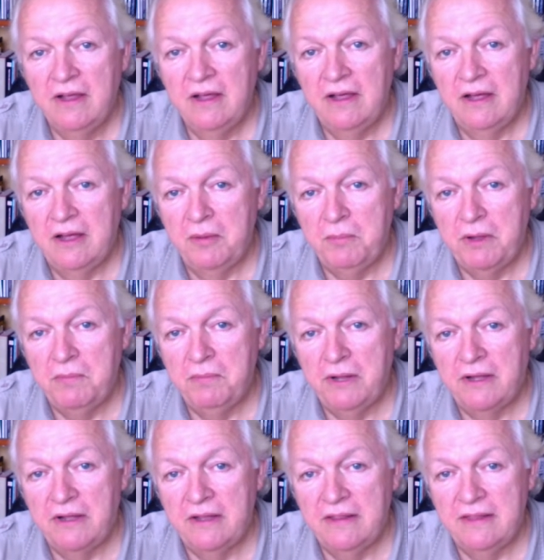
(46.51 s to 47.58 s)
um,
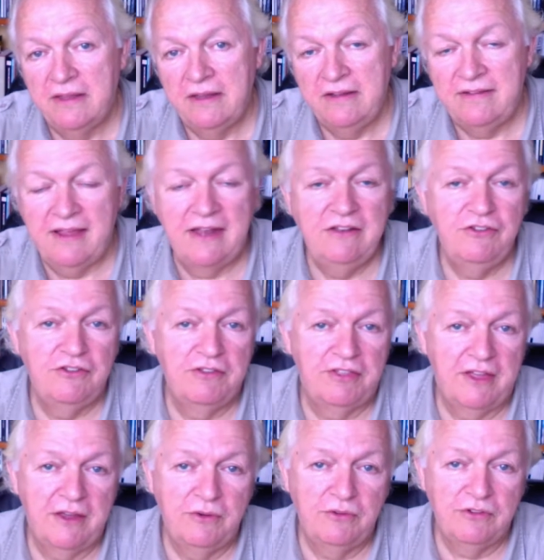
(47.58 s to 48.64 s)
by the tens of
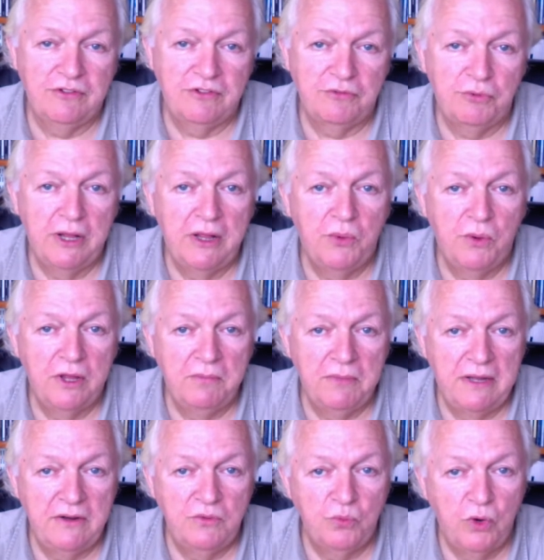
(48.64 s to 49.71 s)
thousands of railway
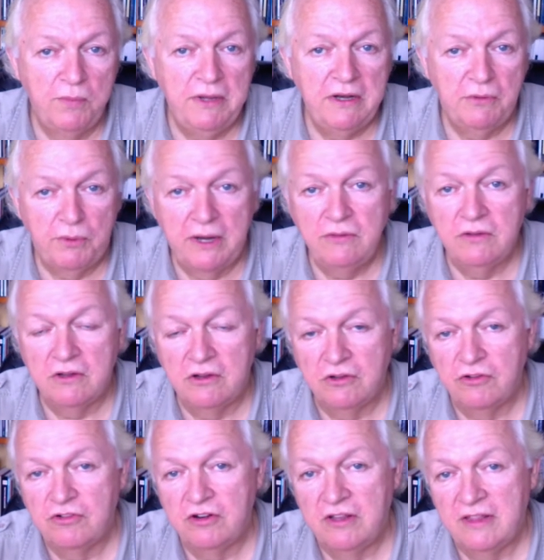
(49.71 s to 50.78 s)
men and women around the
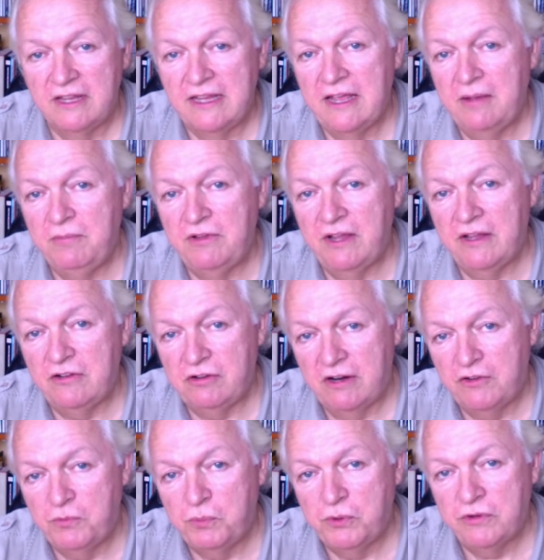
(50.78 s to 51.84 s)
country that kept our
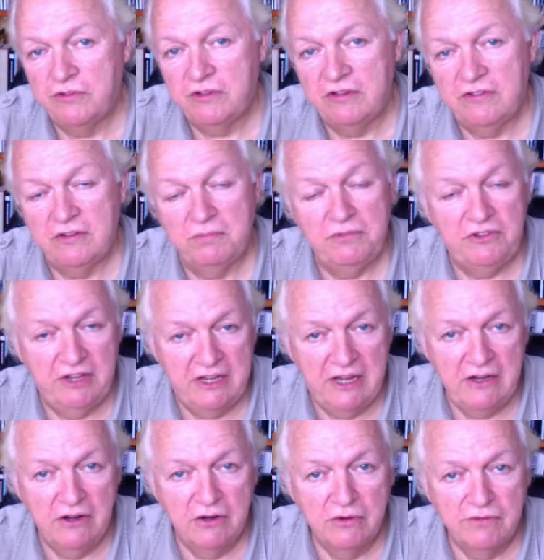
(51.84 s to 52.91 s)
transport system ticking
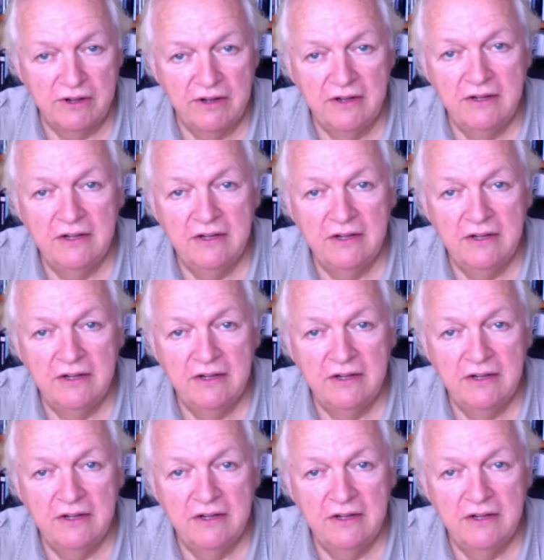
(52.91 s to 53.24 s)
over